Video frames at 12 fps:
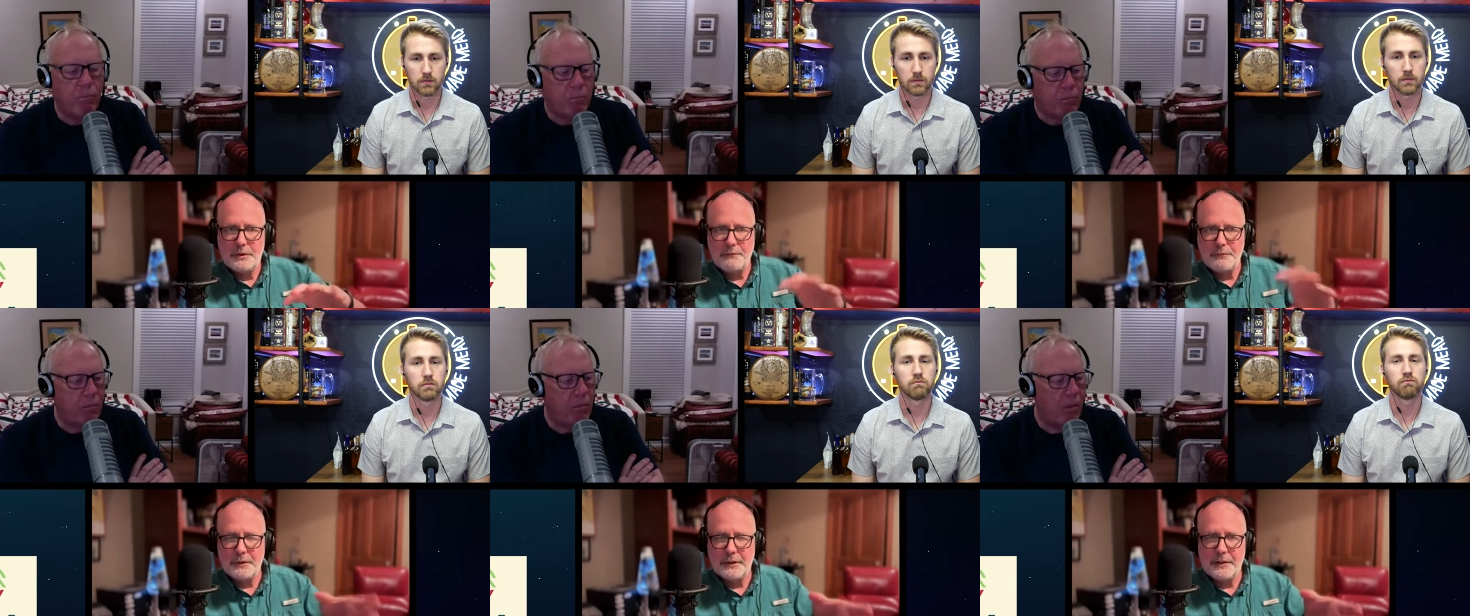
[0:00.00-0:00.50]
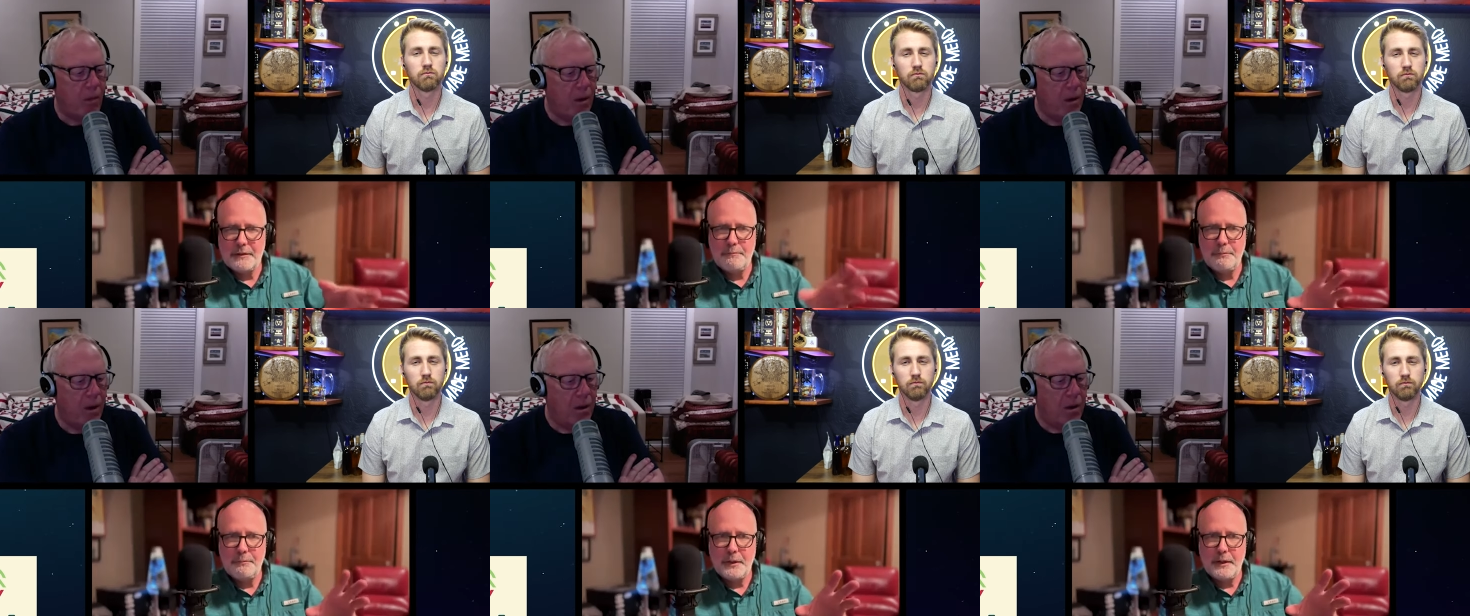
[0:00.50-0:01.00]
Speaker 1: differently
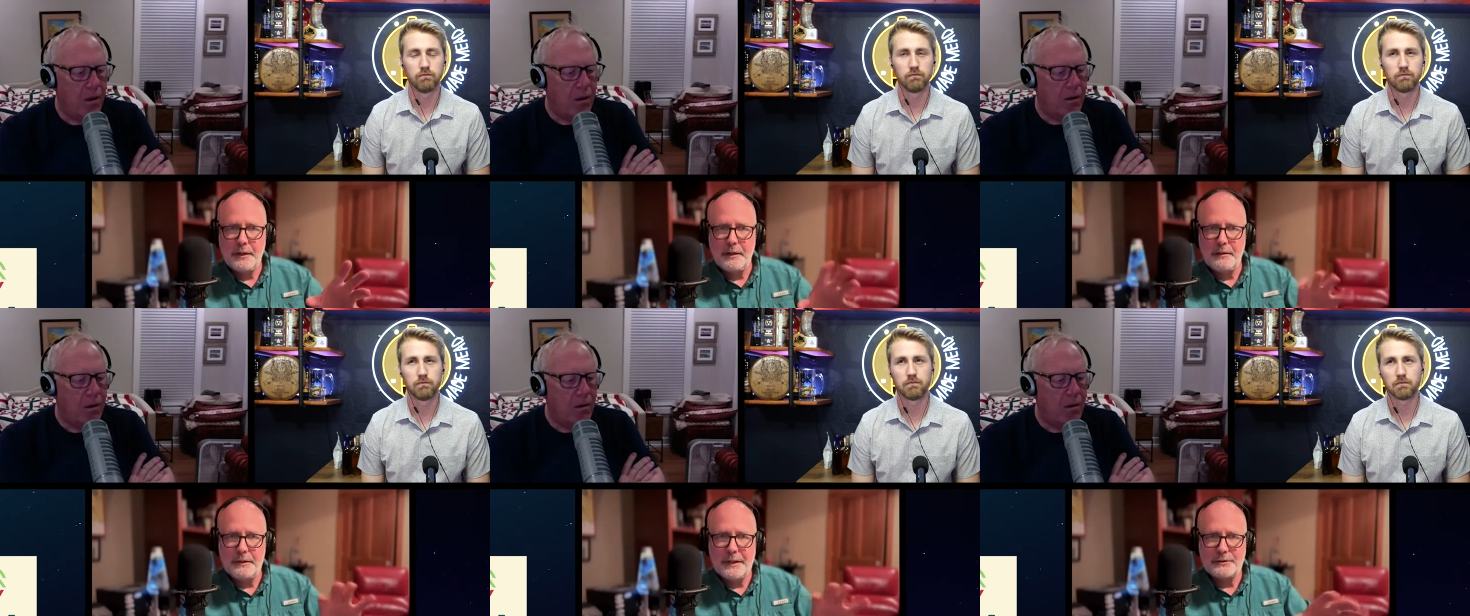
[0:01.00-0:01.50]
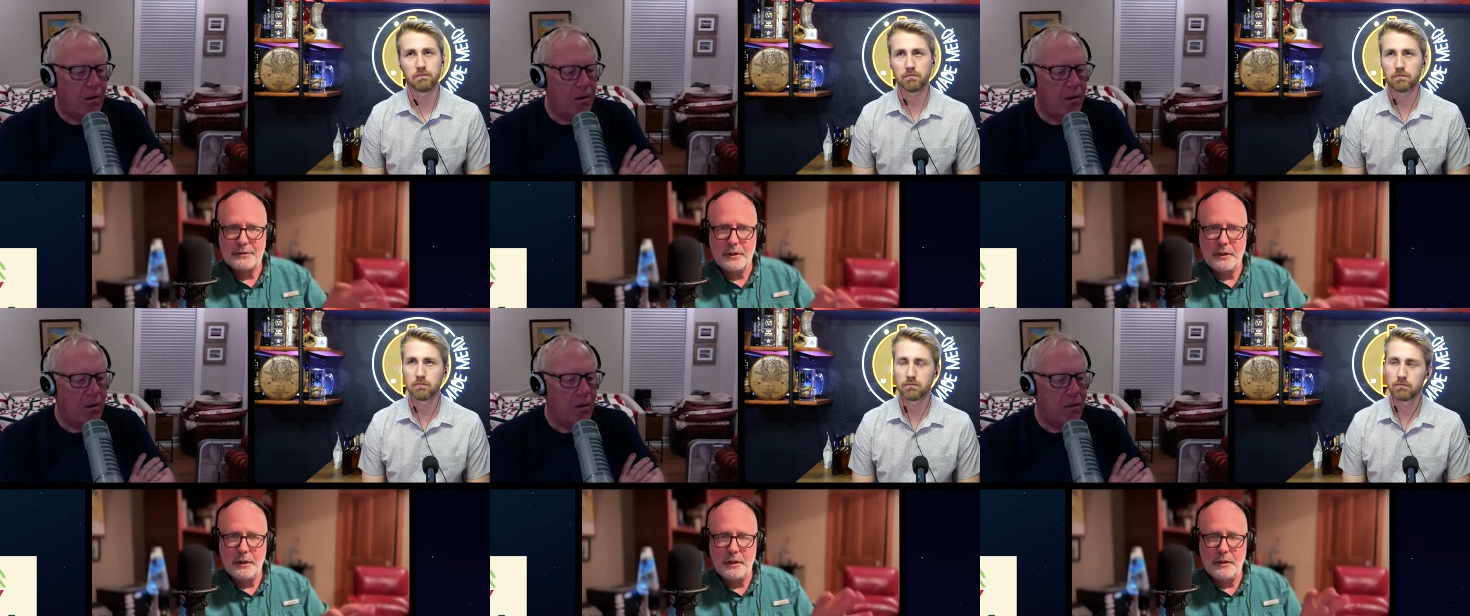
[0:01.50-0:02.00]
as
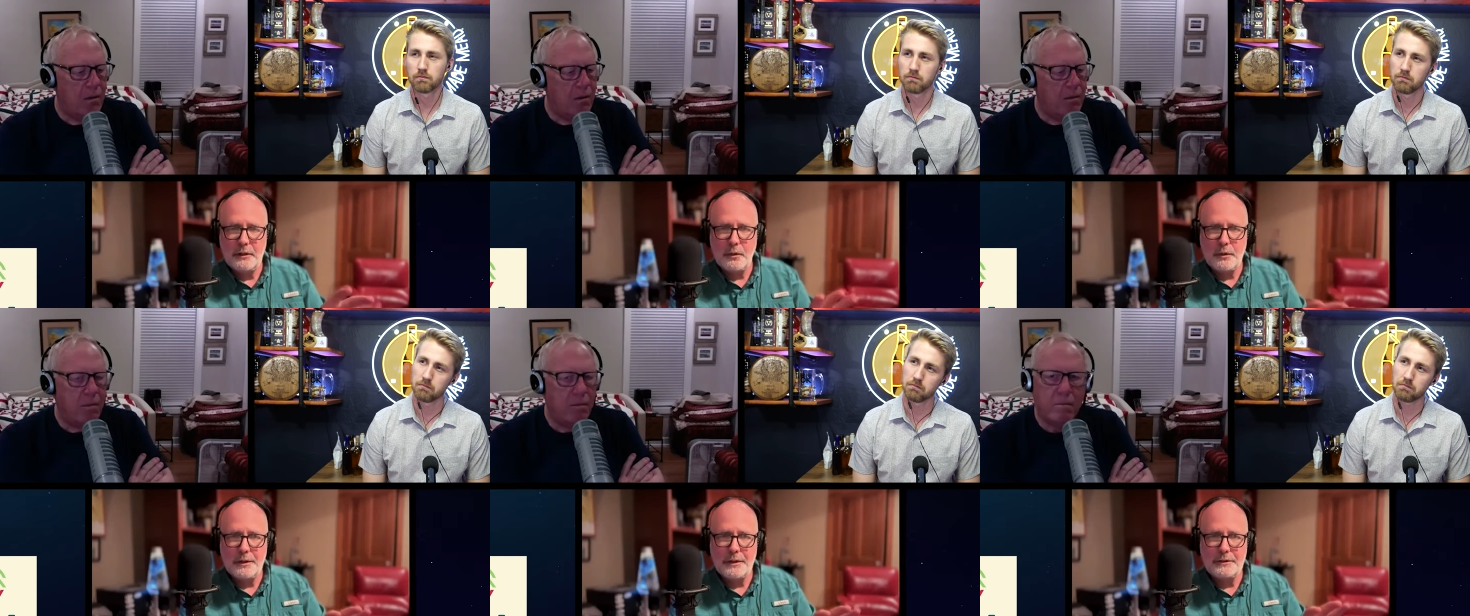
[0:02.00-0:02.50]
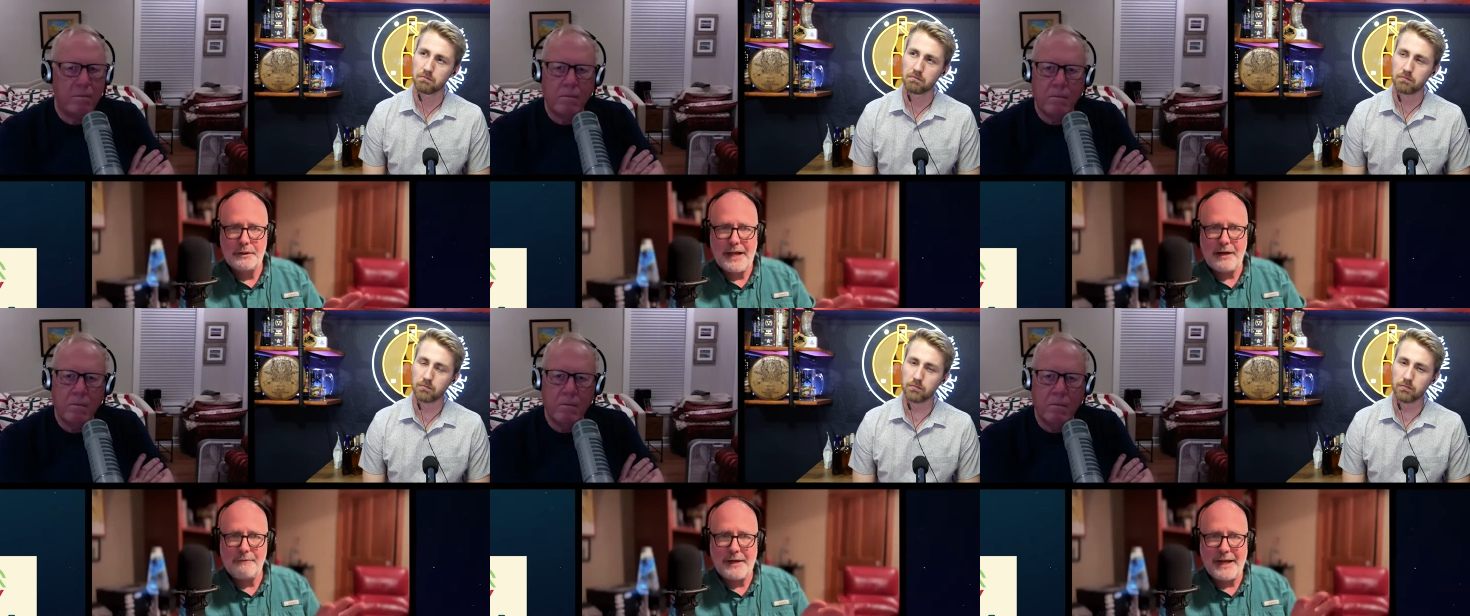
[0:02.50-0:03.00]
in according to
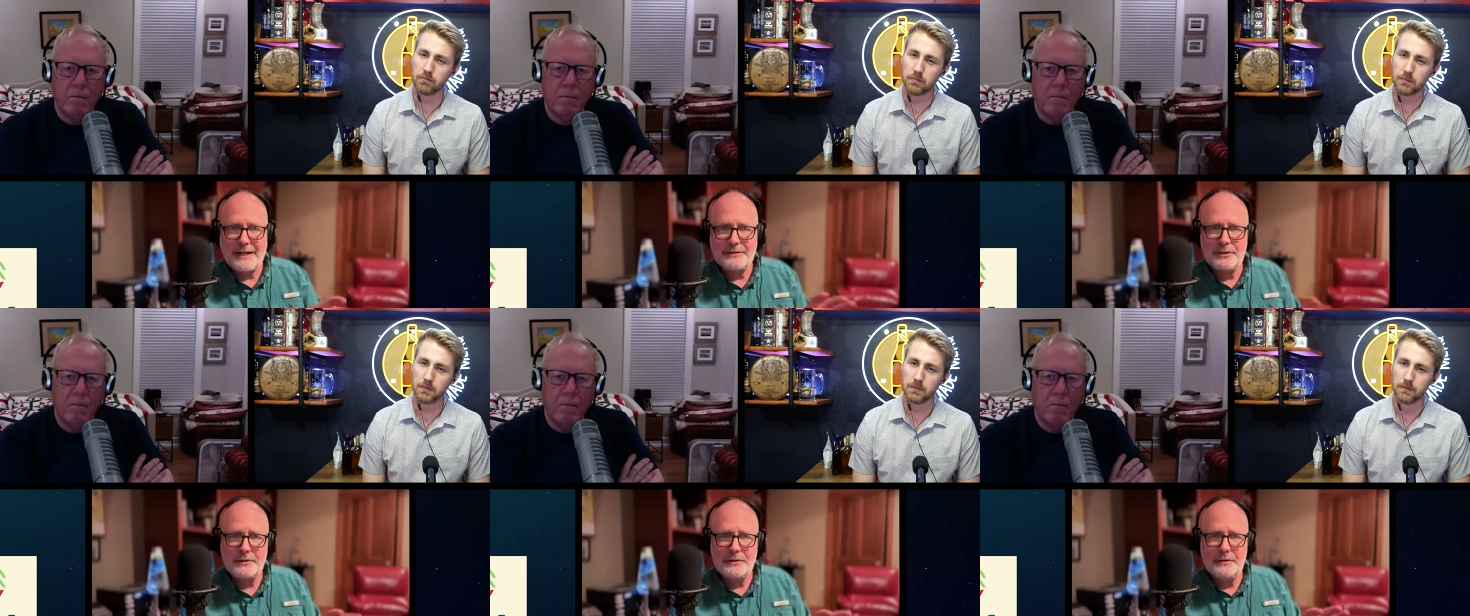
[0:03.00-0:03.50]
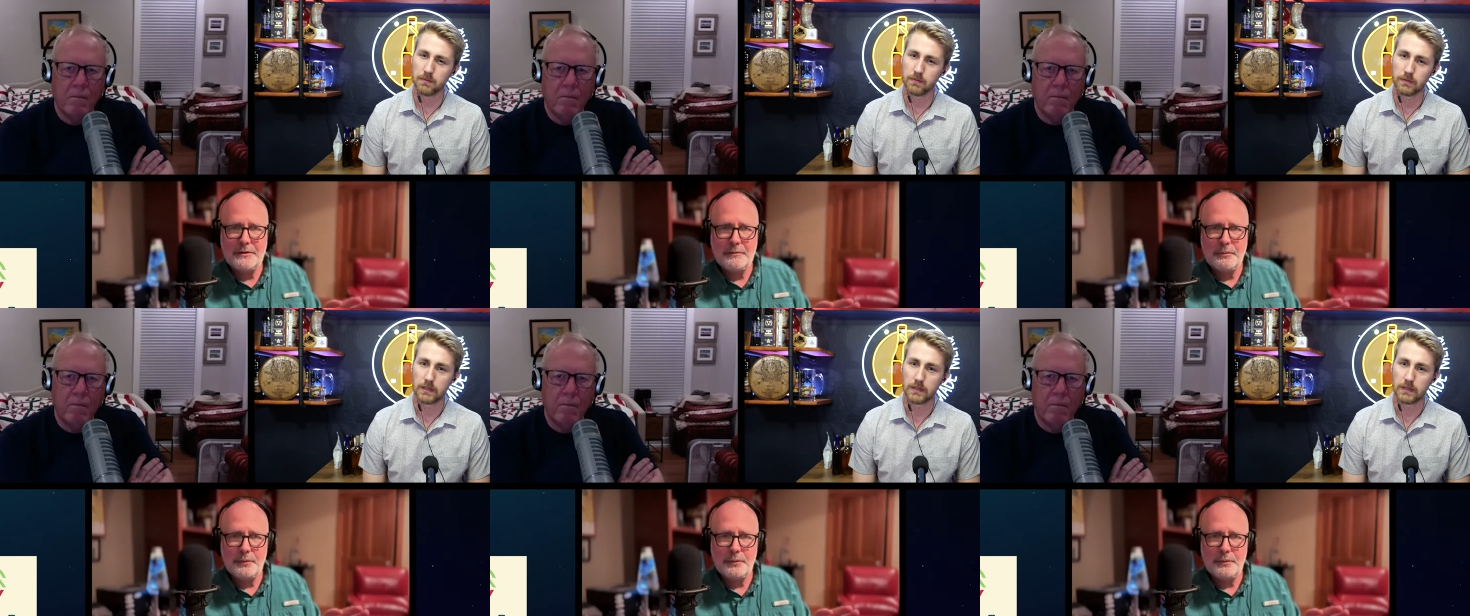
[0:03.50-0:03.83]
alpha acid